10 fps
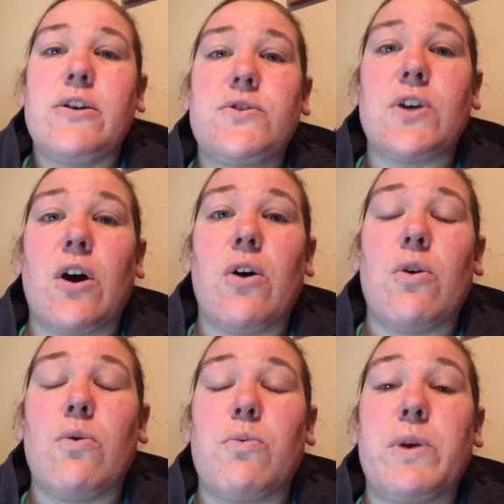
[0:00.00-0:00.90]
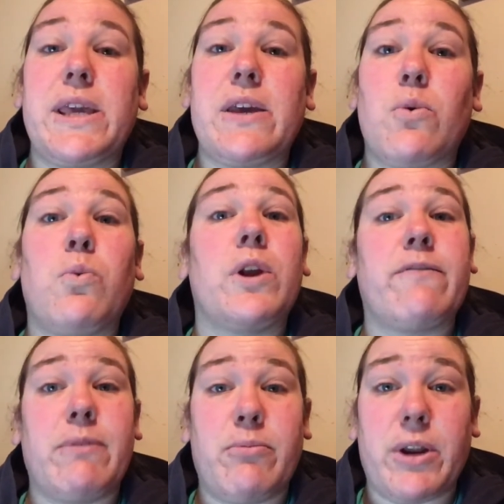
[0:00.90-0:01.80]
So we would
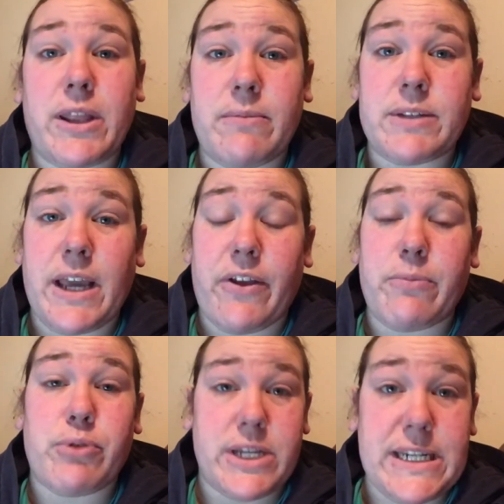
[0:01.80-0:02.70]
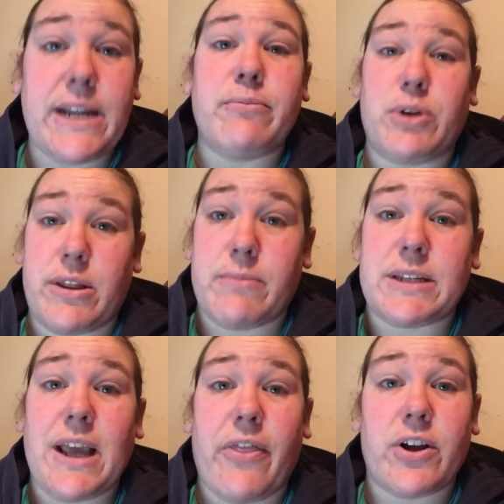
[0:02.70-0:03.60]
have been putting them together, printing and putting them
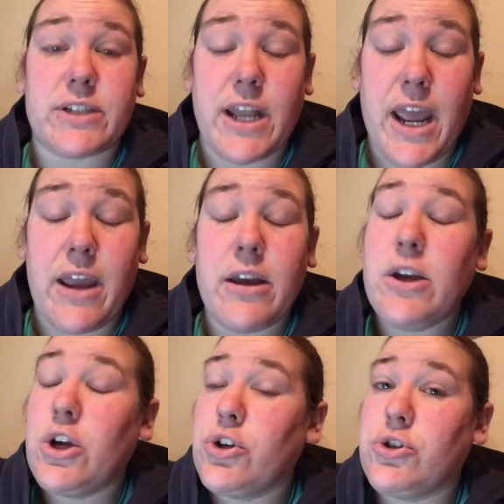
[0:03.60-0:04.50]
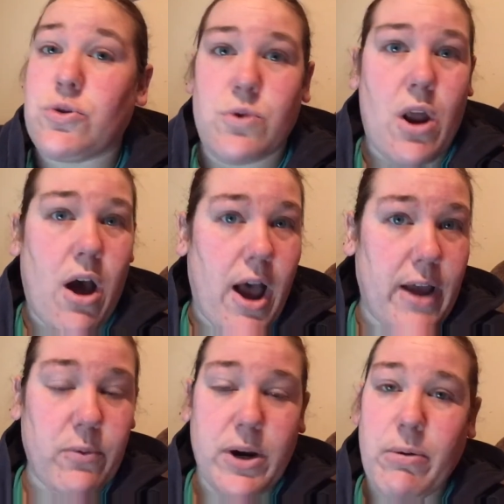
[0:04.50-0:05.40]
together today. Do
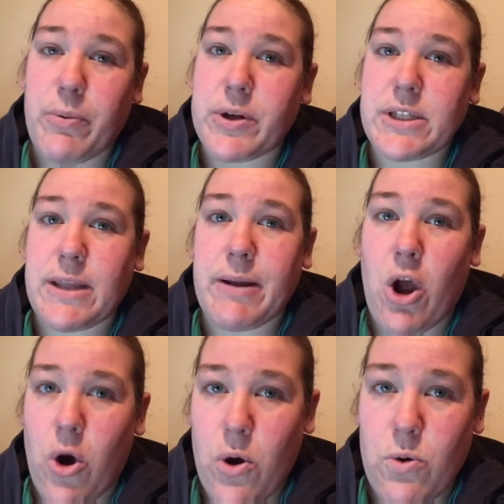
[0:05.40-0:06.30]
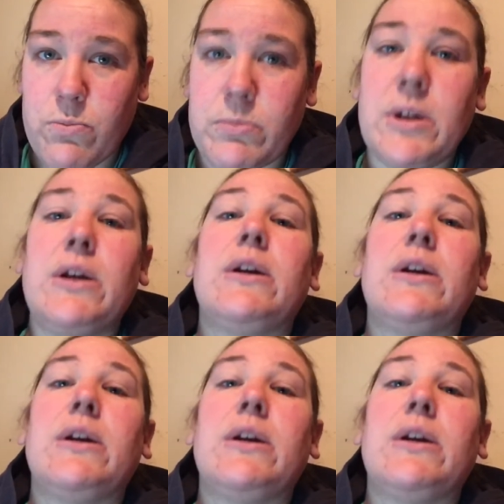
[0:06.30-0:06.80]
not worry about printing them at home.